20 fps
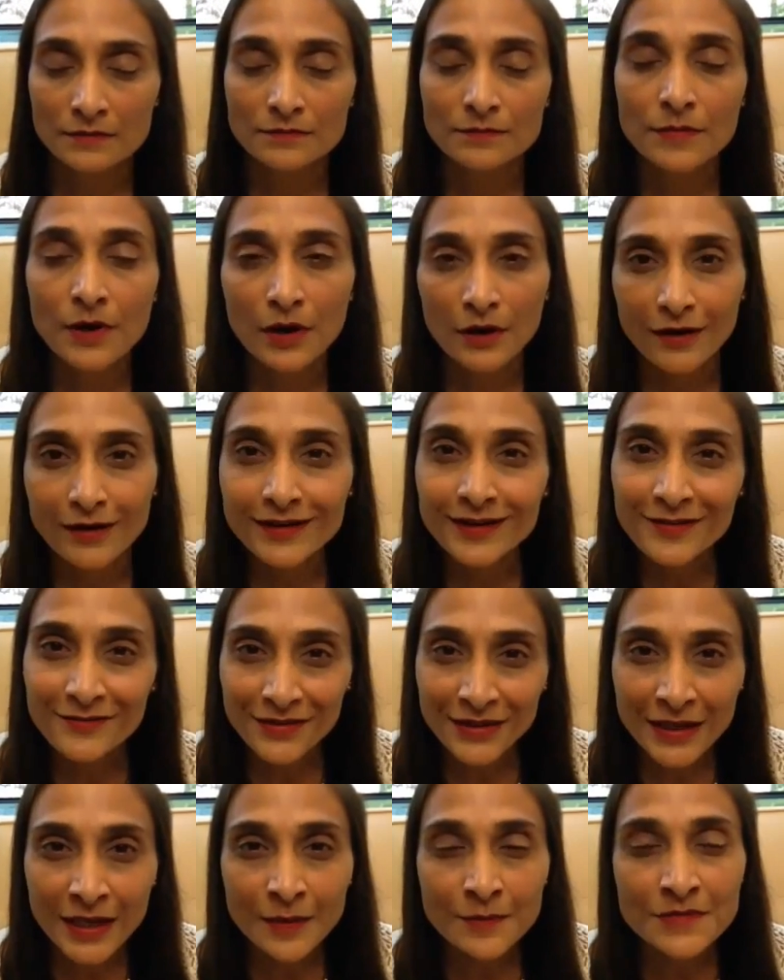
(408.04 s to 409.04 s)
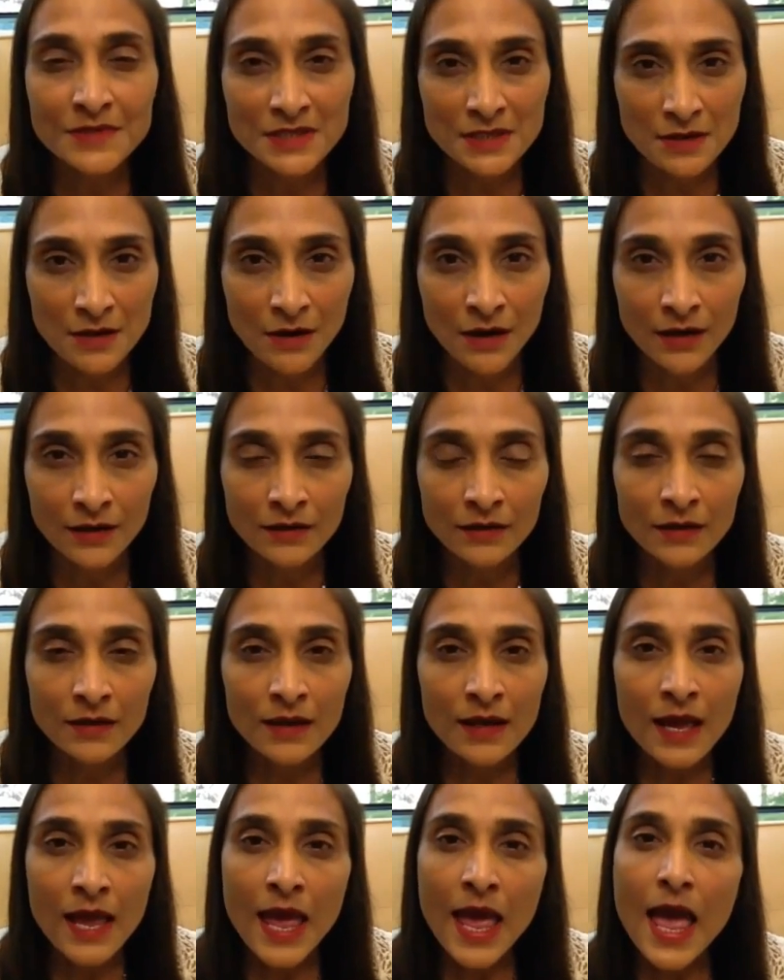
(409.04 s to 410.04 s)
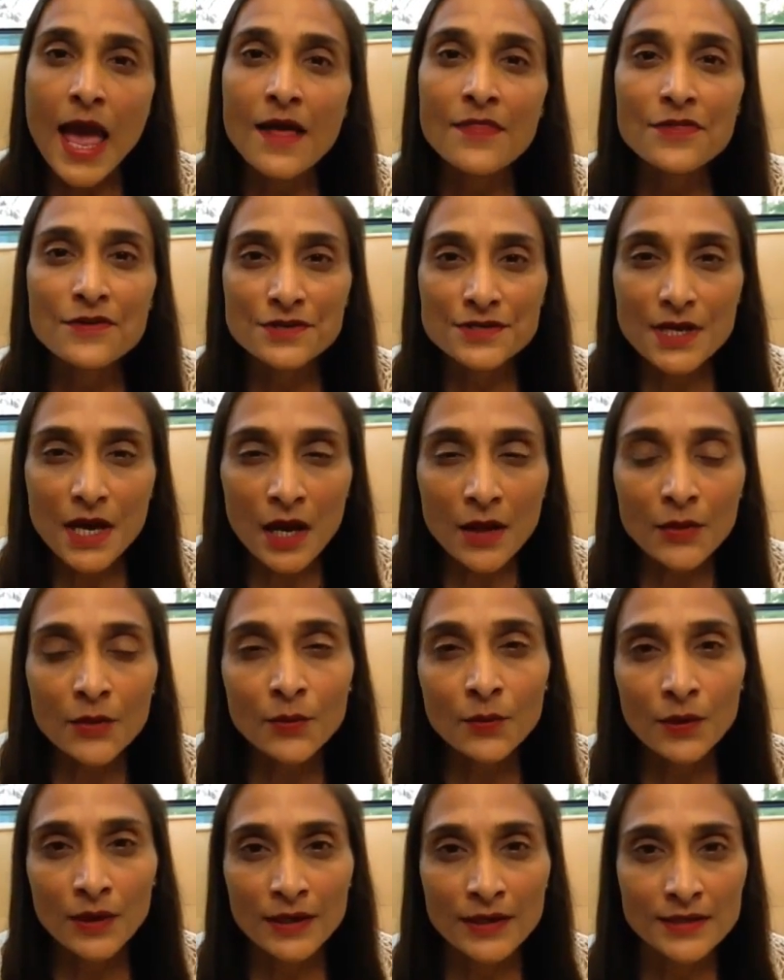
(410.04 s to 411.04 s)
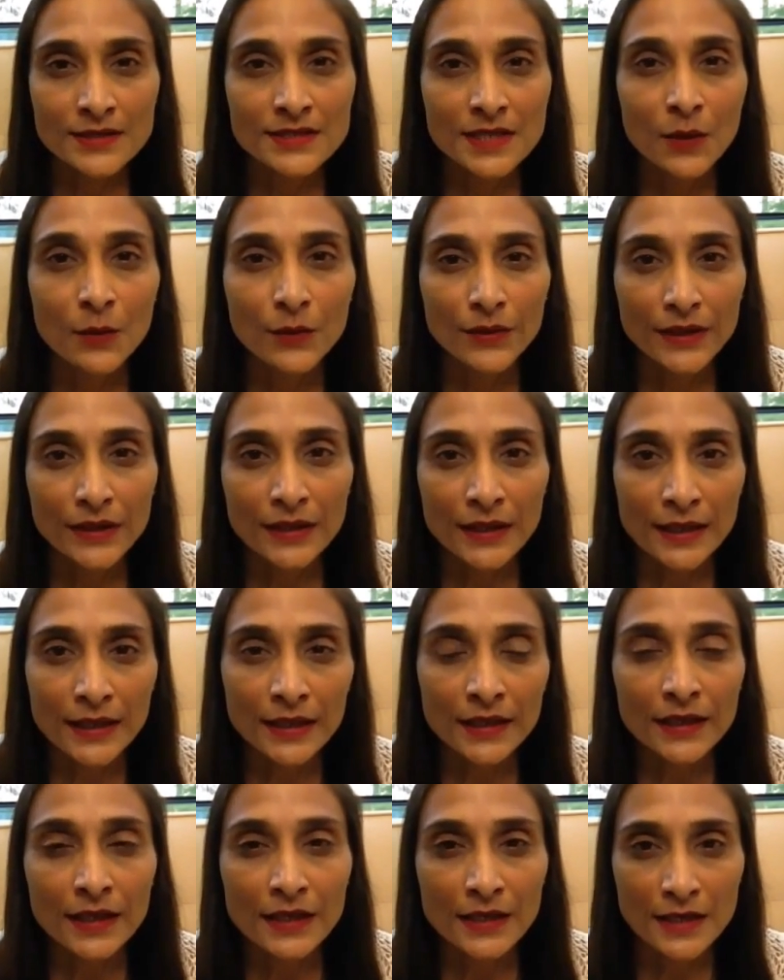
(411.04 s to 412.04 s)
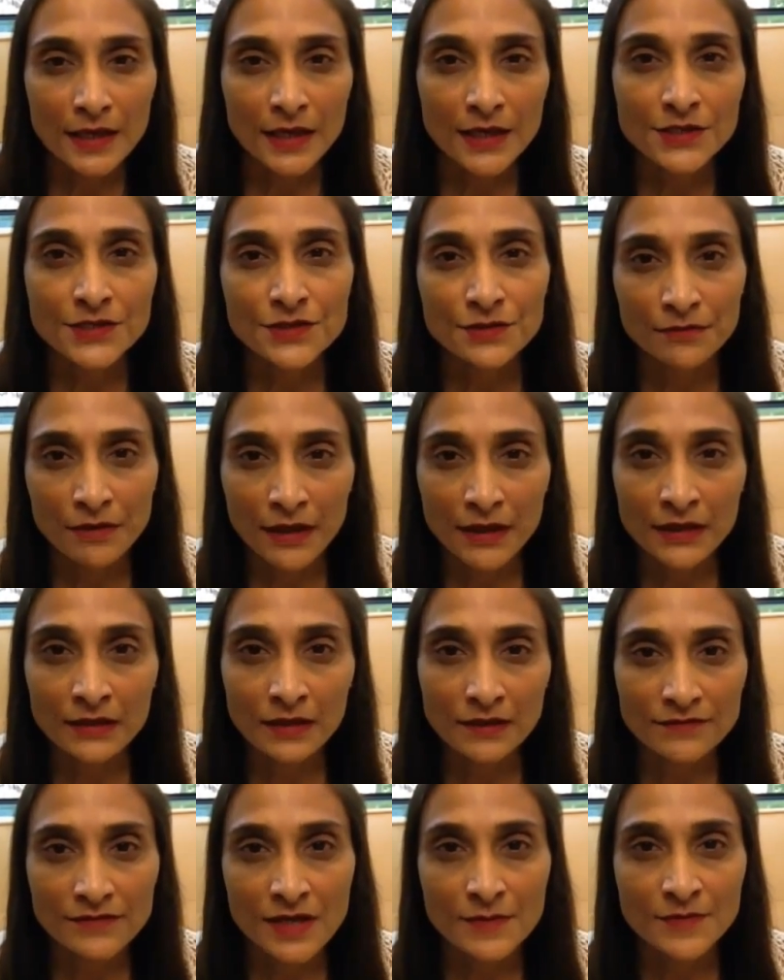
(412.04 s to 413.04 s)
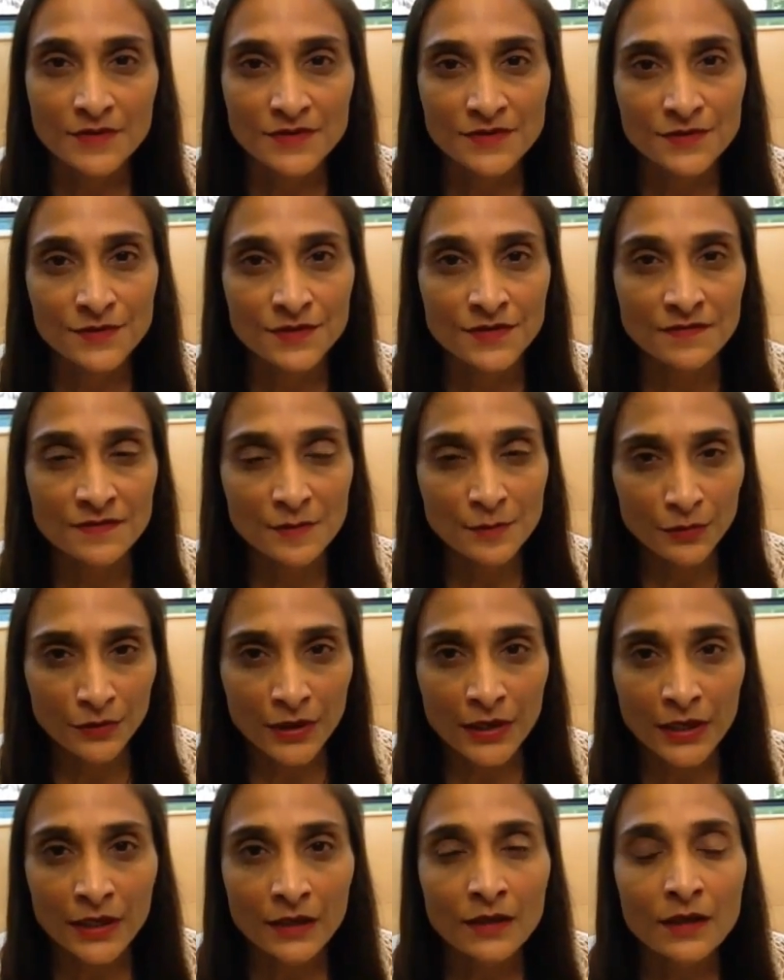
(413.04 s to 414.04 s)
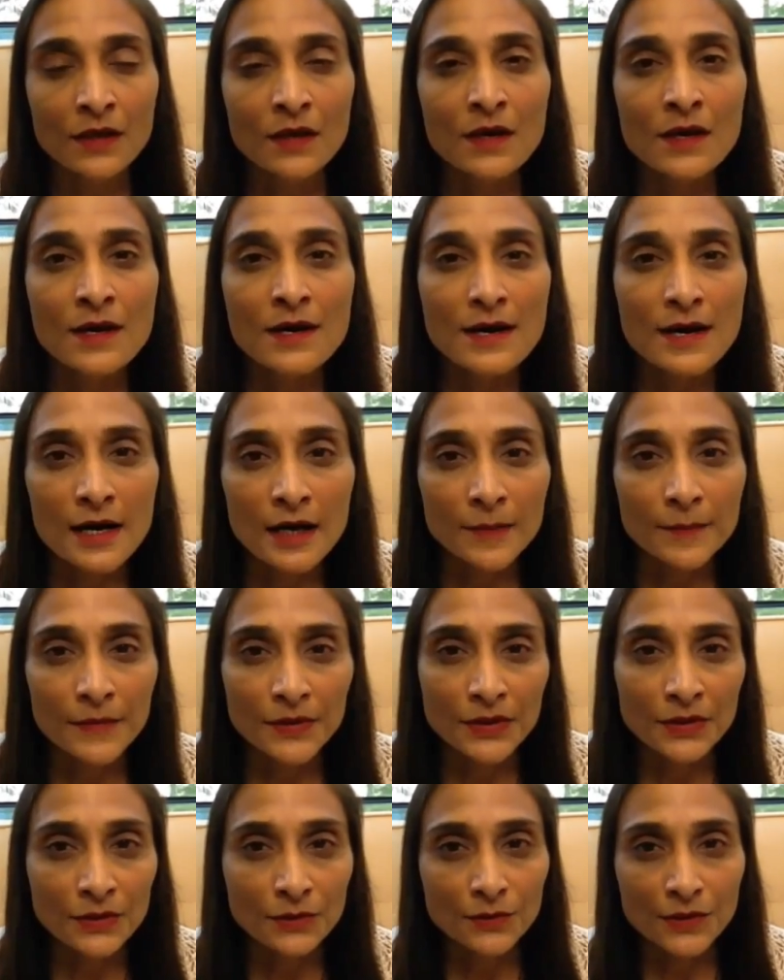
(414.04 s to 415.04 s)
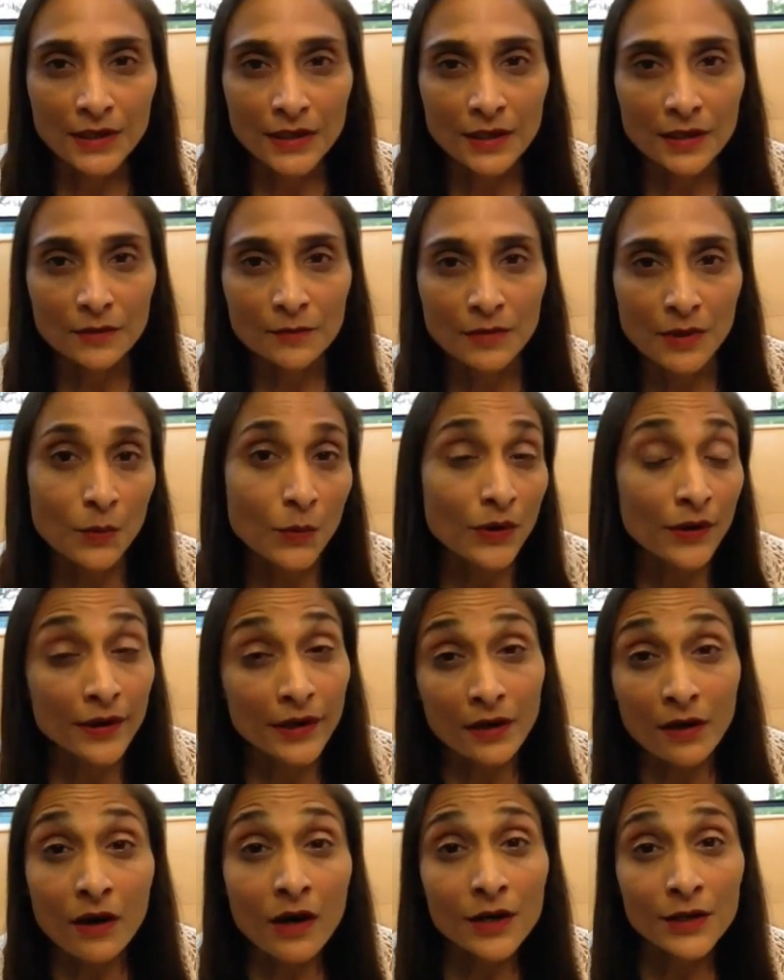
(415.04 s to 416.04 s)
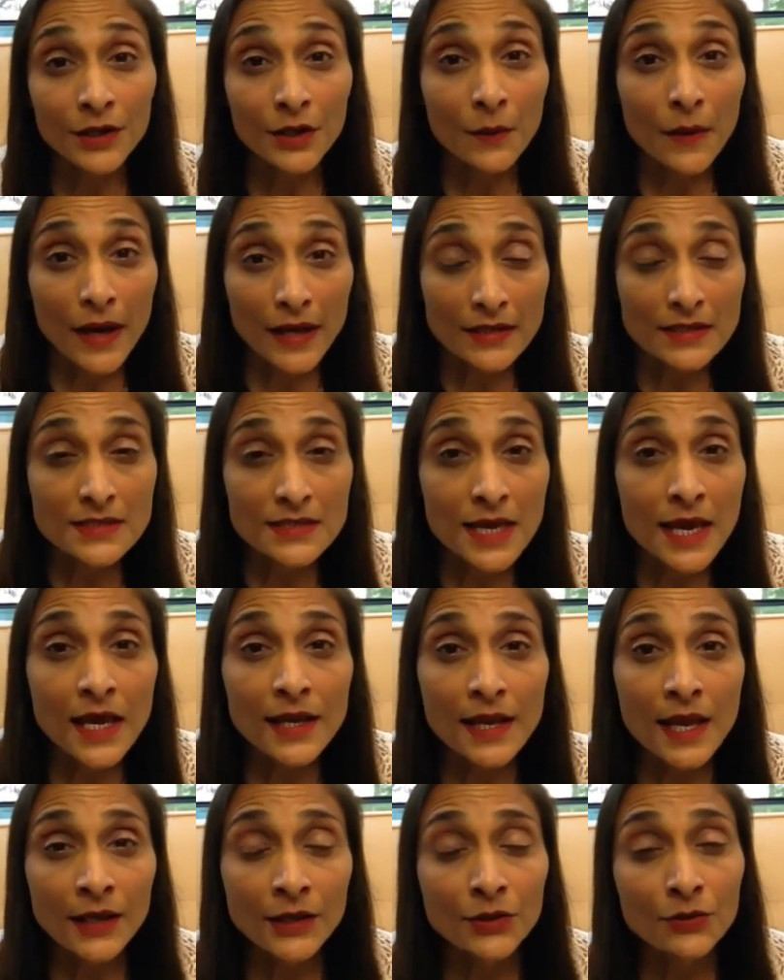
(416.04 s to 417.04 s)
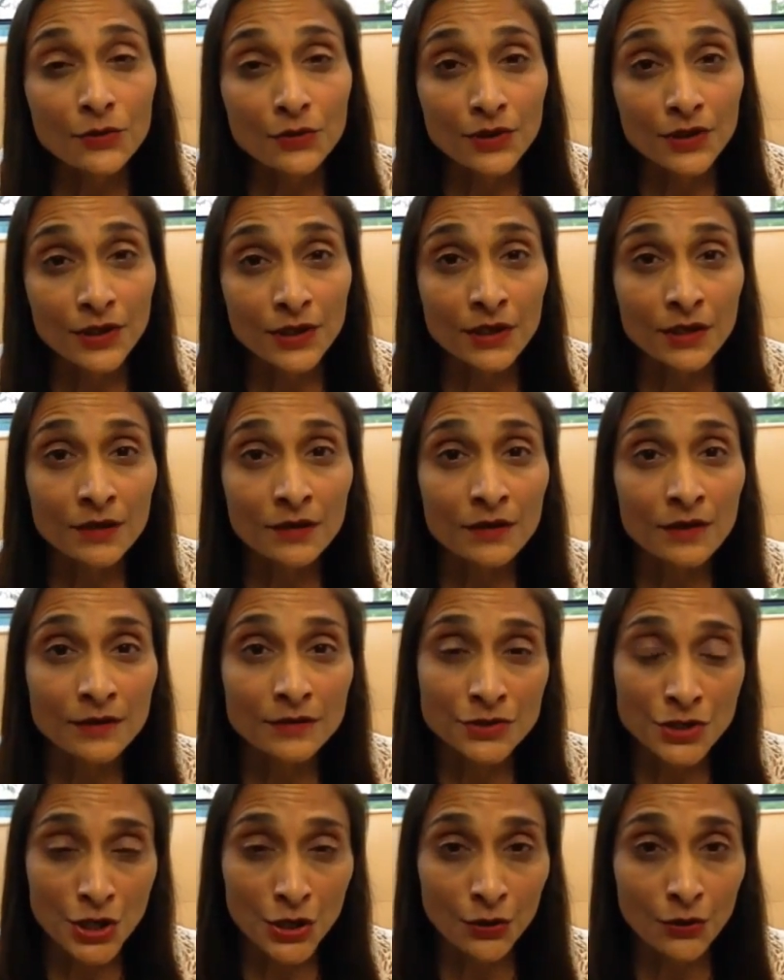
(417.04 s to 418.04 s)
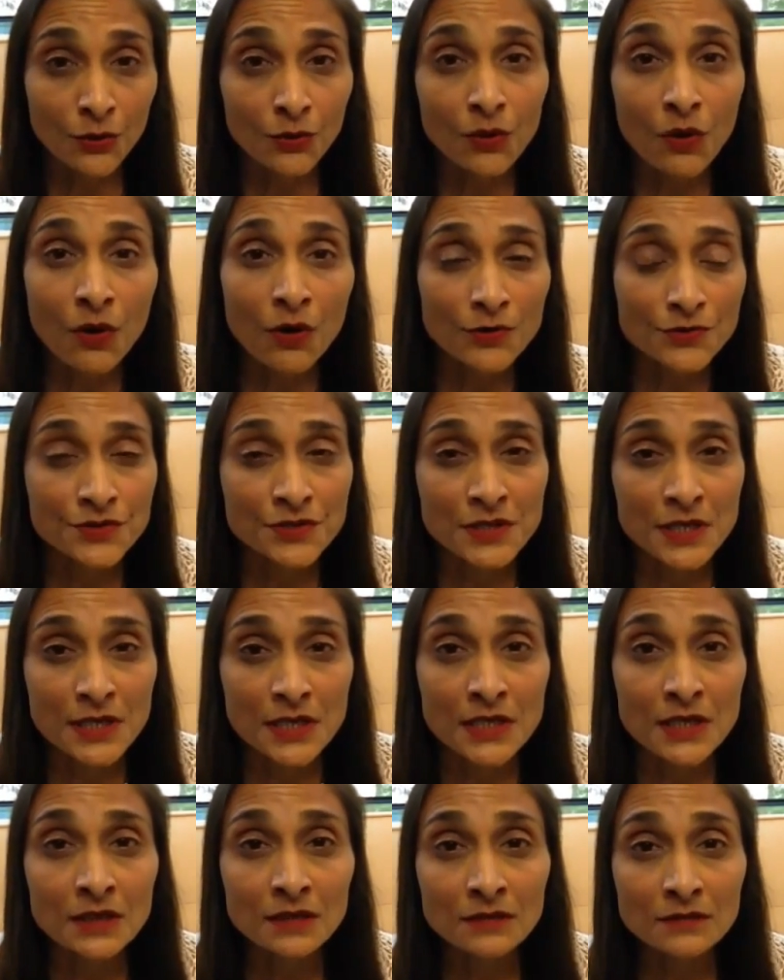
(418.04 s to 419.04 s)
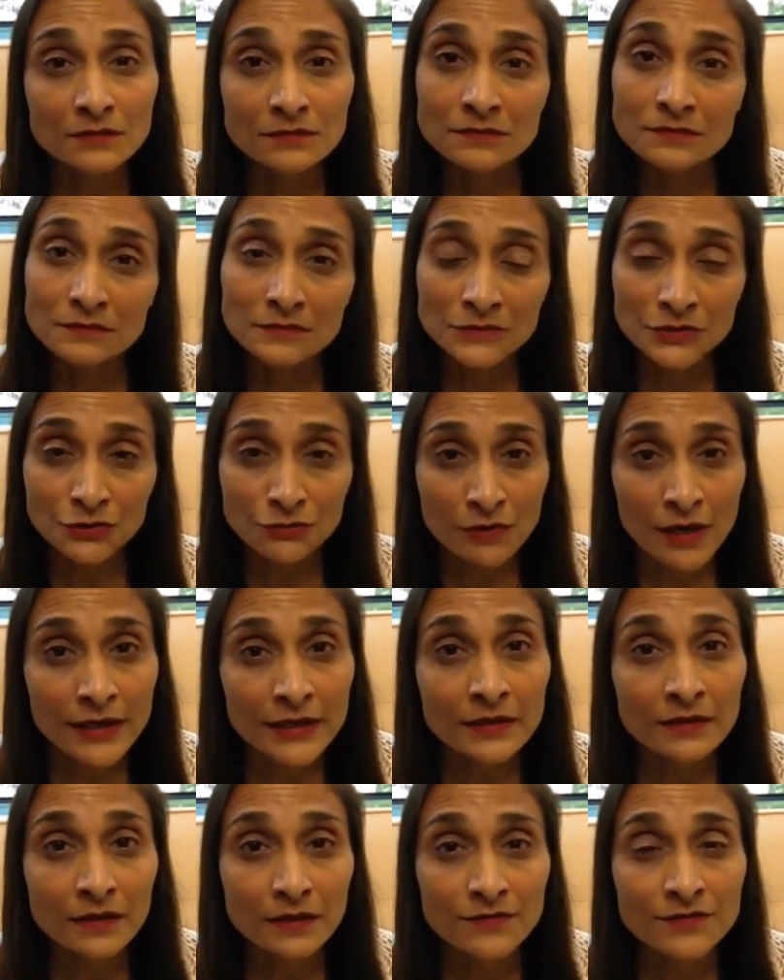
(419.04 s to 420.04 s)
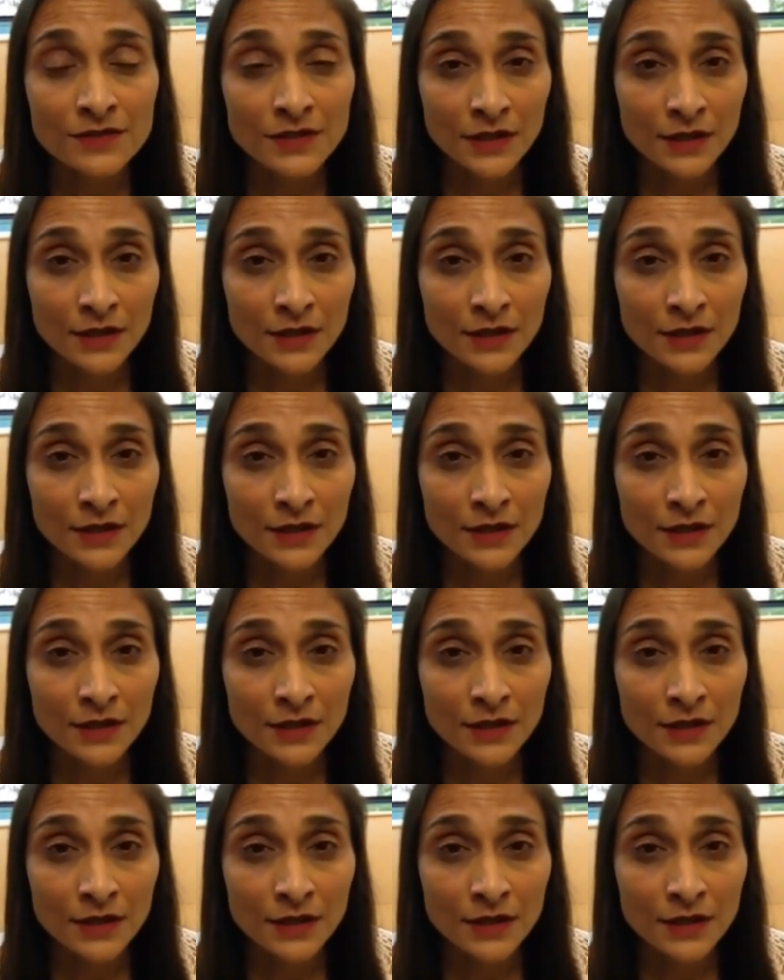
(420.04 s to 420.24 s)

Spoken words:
part of EMDR. And there's other ways that we can engage the right and left hemispheres of the brain. You can be wearing an audio headset and you'll hear a tone alternating in your right and left